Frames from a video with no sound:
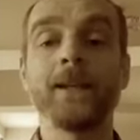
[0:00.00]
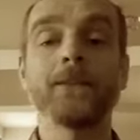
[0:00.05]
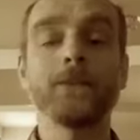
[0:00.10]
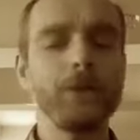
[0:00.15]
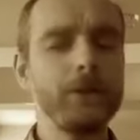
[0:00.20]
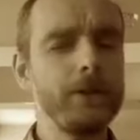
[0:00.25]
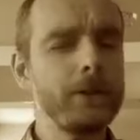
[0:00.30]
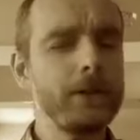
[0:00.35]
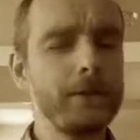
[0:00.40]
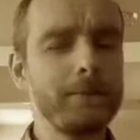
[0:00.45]

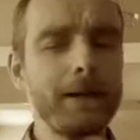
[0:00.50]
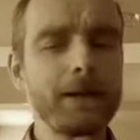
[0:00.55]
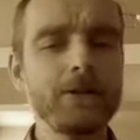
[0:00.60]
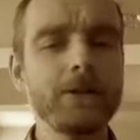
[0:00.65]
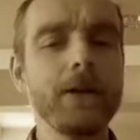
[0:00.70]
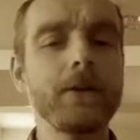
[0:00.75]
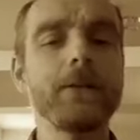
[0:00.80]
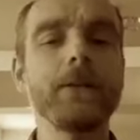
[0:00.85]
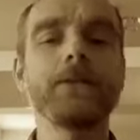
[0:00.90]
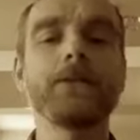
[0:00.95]
So you can
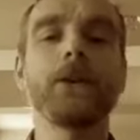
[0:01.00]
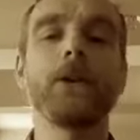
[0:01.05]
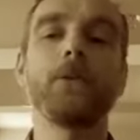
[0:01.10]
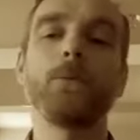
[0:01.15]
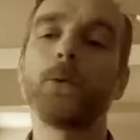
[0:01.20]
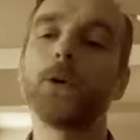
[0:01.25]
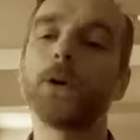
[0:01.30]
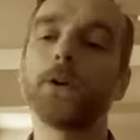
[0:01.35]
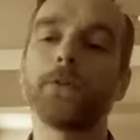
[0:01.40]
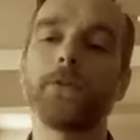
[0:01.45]
imagine how this
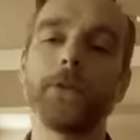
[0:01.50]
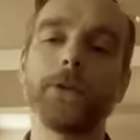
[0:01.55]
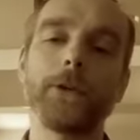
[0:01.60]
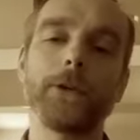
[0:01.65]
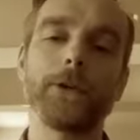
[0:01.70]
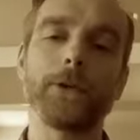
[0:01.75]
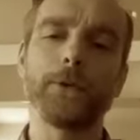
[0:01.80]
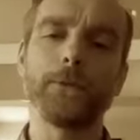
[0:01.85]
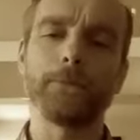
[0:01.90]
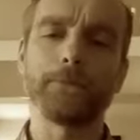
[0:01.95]
can work for
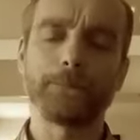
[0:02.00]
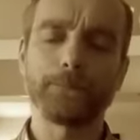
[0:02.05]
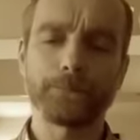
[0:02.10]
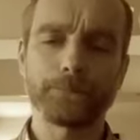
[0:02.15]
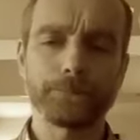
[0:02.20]
you.